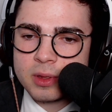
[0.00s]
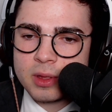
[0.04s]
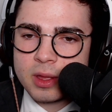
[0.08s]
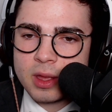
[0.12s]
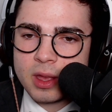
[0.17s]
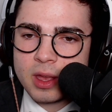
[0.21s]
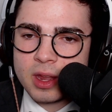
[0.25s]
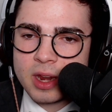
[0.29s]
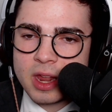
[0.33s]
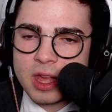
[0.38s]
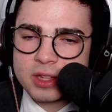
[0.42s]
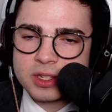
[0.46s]

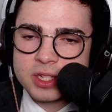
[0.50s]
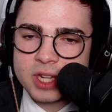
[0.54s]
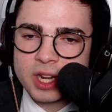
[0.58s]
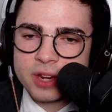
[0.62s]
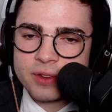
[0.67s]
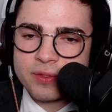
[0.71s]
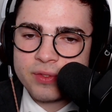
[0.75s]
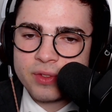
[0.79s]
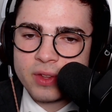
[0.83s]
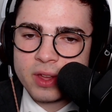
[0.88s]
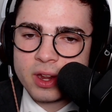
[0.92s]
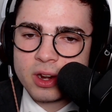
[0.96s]
And now sending
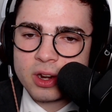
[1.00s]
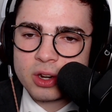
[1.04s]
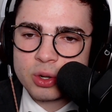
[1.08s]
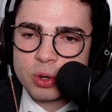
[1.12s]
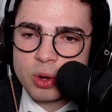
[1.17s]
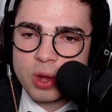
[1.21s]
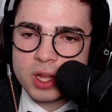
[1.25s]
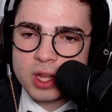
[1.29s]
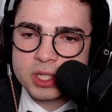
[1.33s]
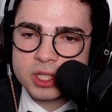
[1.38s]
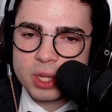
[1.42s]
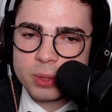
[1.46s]
Flair
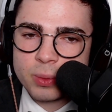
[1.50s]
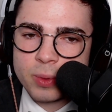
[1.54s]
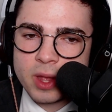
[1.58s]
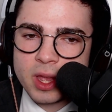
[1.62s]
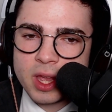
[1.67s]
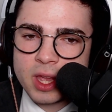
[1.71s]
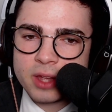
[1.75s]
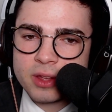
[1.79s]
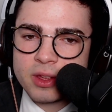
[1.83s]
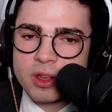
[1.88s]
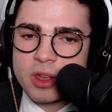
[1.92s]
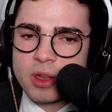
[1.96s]
across the
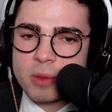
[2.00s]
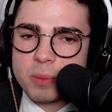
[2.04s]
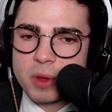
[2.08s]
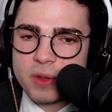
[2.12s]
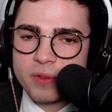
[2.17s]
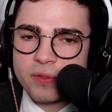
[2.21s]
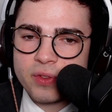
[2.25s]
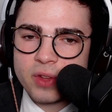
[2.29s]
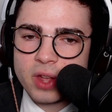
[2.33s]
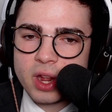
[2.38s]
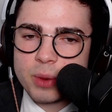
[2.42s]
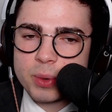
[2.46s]
ring. But
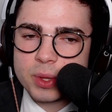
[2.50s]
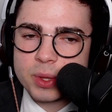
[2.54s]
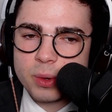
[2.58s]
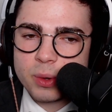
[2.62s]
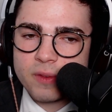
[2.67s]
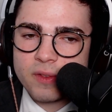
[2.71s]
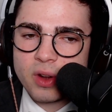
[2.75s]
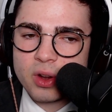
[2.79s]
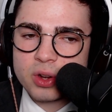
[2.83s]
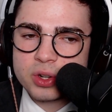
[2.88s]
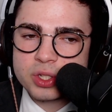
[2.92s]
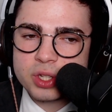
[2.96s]
Flair with a
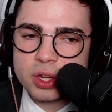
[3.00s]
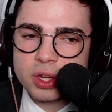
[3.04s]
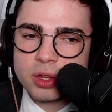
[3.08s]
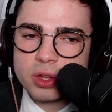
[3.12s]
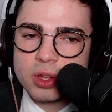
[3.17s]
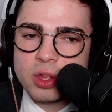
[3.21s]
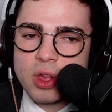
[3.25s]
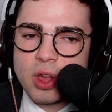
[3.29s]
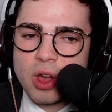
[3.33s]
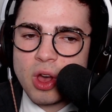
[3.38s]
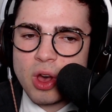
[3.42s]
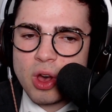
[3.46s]
reversal.
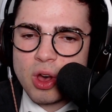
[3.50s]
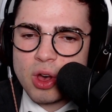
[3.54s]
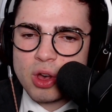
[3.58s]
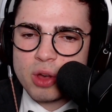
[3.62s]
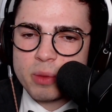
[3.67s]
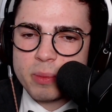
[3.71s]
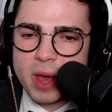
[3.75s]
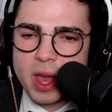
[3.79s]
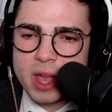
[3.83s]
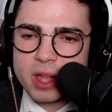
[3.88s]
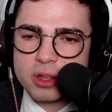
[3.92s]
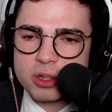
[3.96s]
Oh,
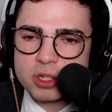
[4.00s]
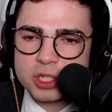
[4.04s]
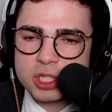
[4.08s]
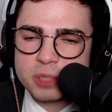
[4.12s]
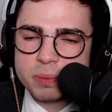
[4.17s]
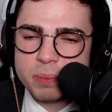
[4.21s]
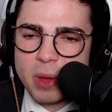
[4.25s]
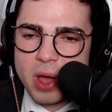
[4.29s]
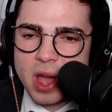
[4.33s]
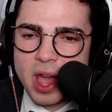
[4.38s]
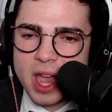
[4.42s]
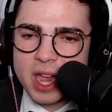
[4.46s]
Michaels'
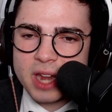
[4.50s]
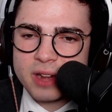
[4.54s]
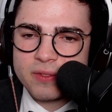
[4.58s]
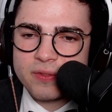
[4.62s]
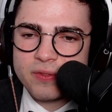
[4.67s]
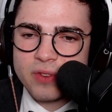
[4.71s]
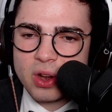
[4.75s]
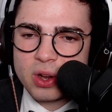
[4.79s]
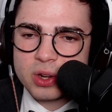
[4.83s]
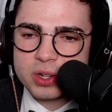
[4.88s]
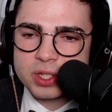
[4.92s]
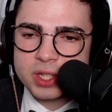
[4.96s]
spine
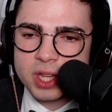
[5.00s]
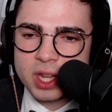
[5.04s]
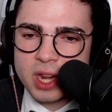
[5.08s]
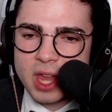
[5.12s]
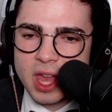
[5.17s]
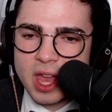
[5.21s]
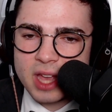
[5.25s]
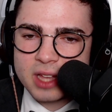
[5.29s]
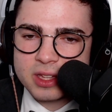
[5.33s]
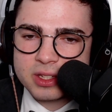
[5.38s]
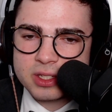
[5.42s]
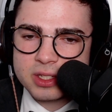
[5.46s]
first
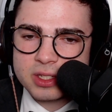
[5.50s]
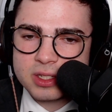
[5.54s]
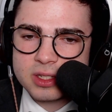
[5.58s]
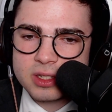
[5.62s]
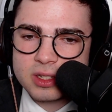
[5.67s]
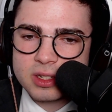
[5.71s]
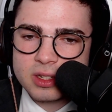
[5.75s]
connects.